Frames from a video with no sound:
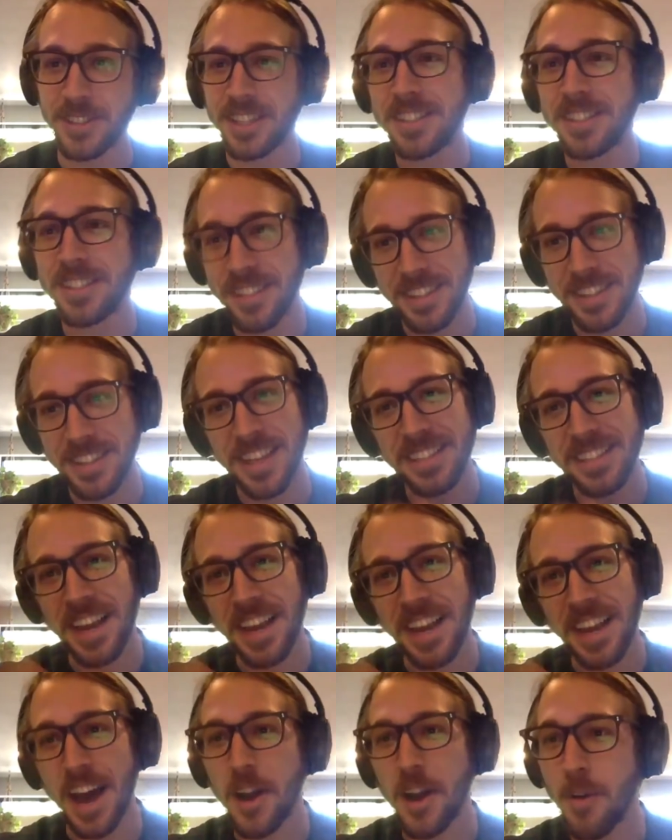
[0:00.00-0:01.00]
So
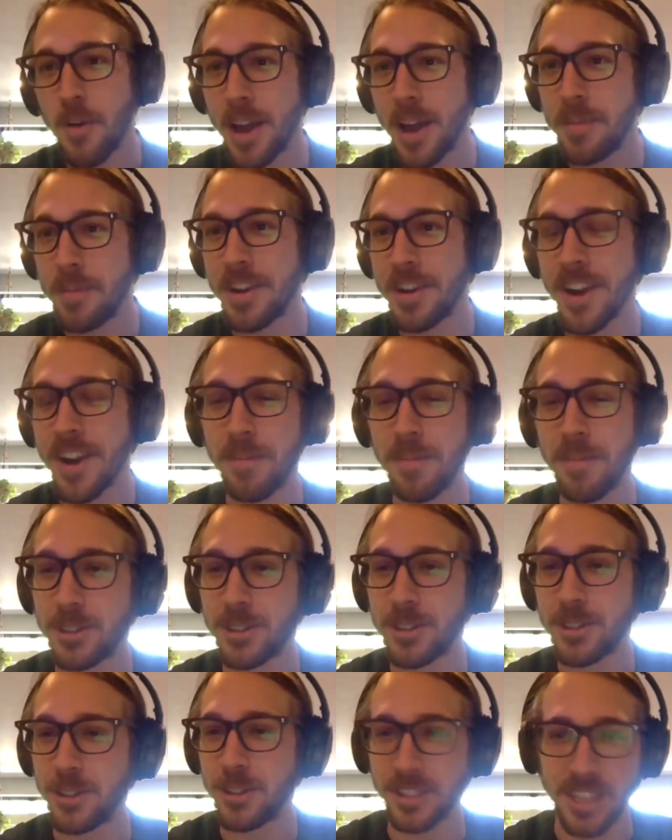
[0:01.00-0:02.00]
that's kind of why I'm here.
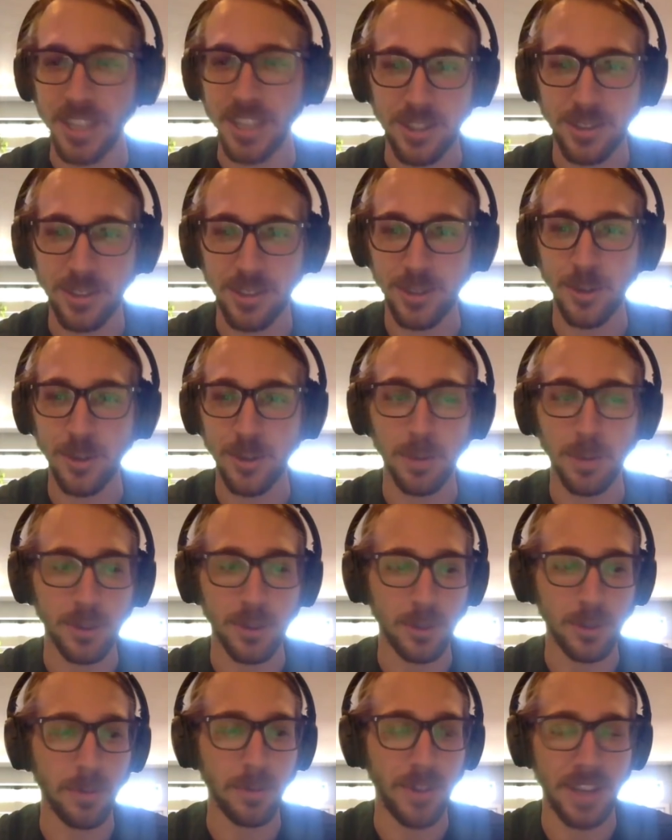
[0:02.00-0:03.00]
I'm also just
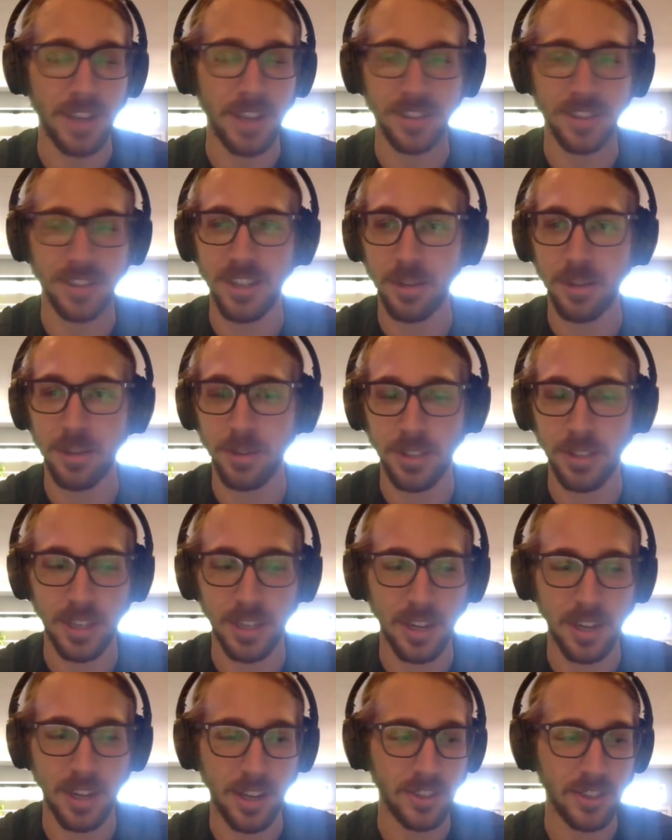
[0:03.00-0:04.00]
super, super fascinated with
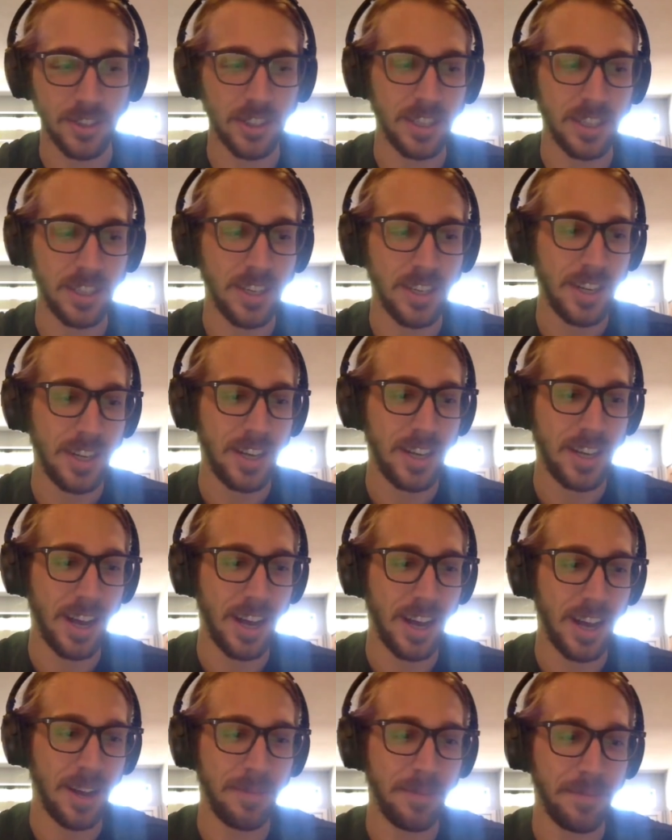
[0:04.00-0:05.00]
the technology.
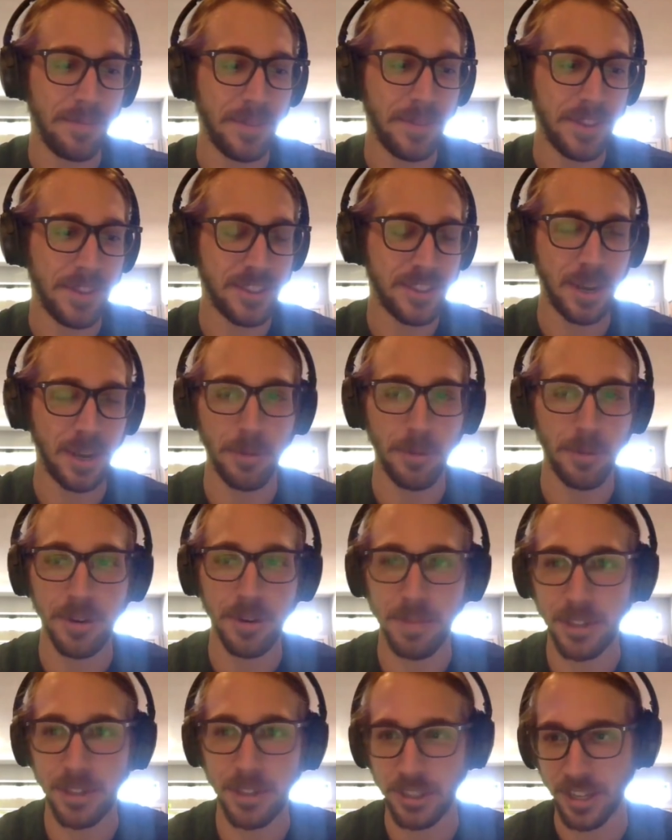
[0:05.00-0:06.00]

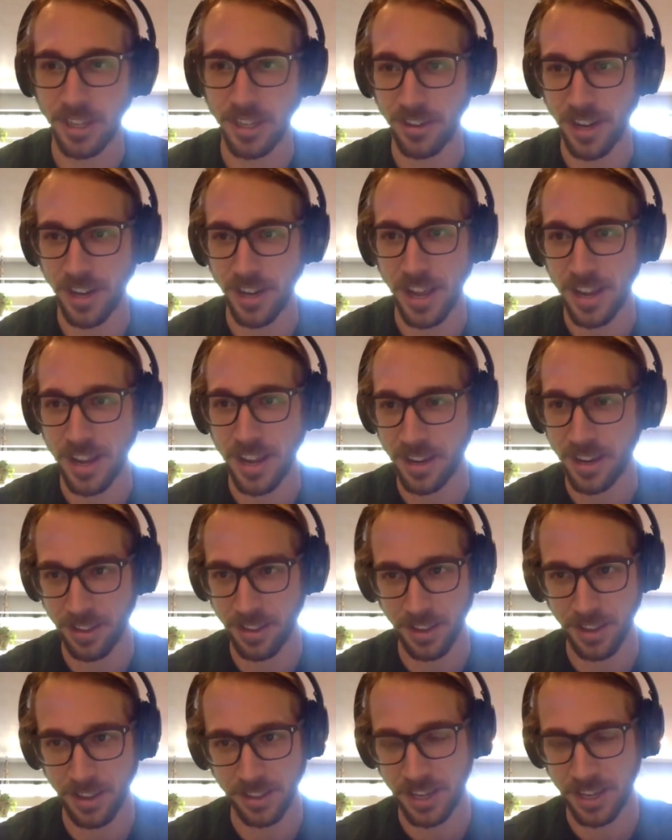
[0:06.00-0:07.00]
Someone mentioned the other
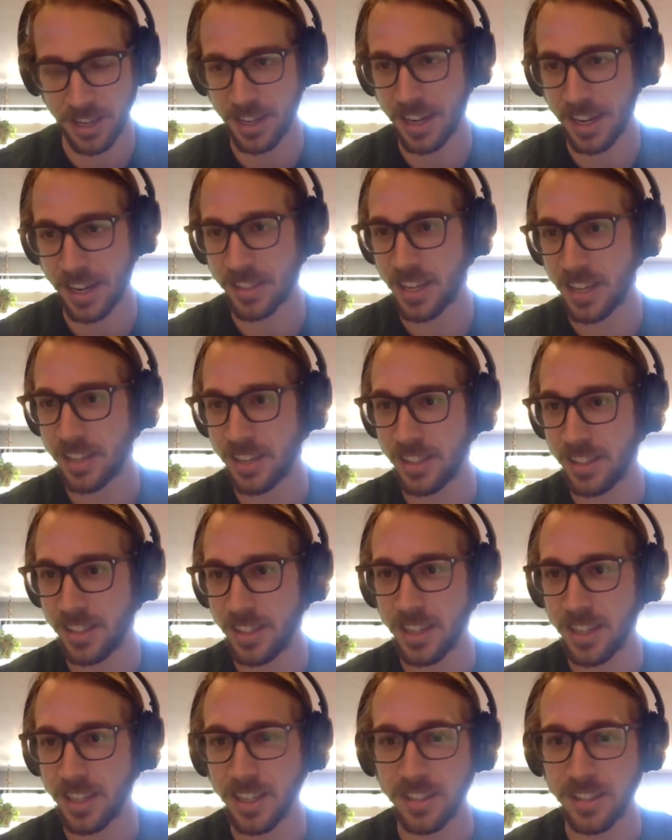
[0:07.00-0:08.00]
day, it's like an
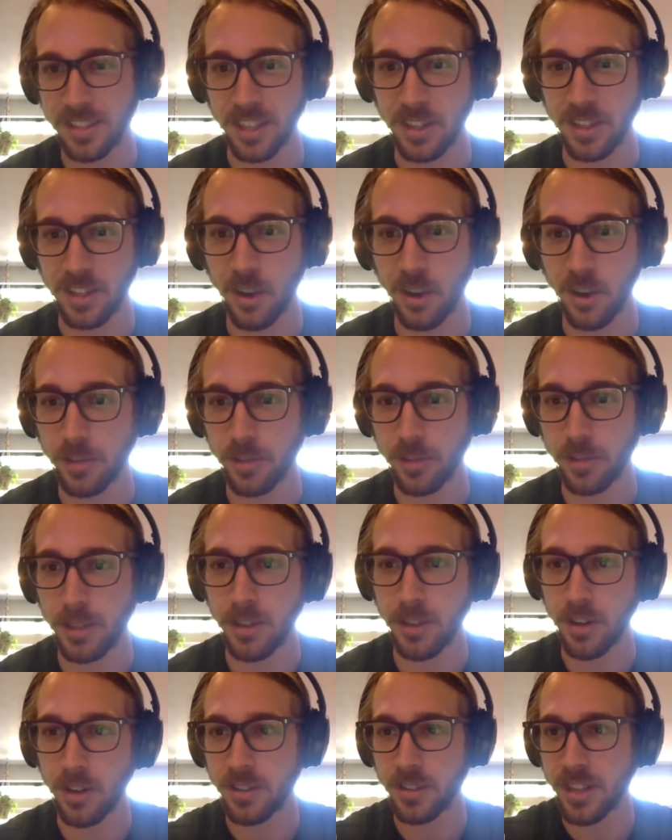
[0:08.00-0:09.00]
XKCD. It's like the
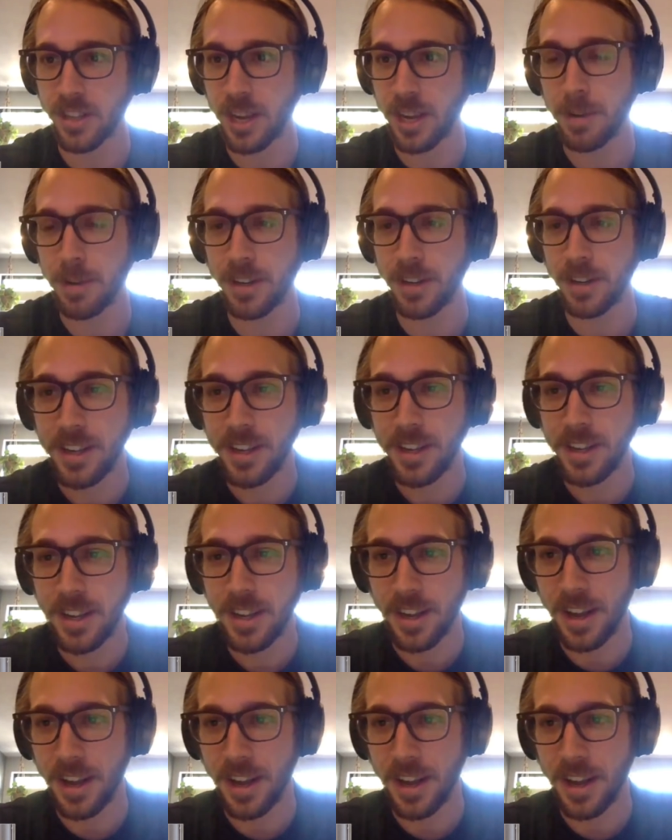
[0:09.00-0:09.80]
ultimate nerd sniping.